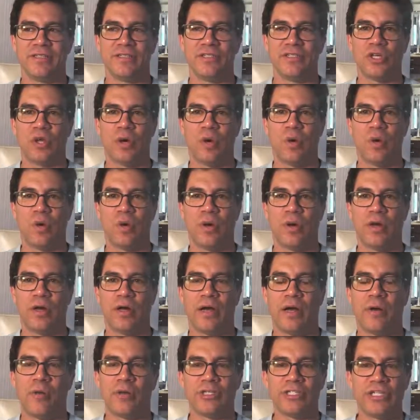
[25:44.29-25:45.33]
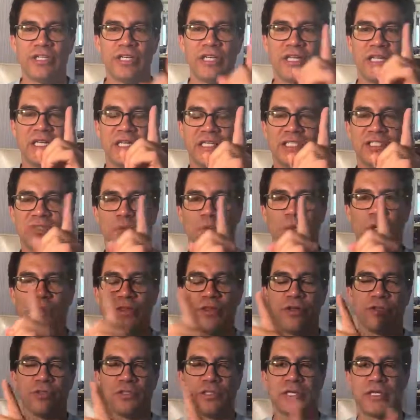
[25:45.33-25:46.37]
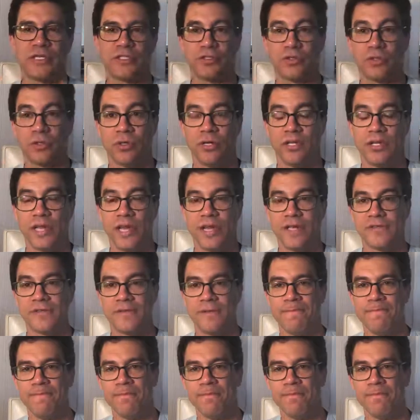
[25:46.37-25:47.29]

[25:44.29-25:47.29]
So I want you to hit at least one of those in the next 30 days.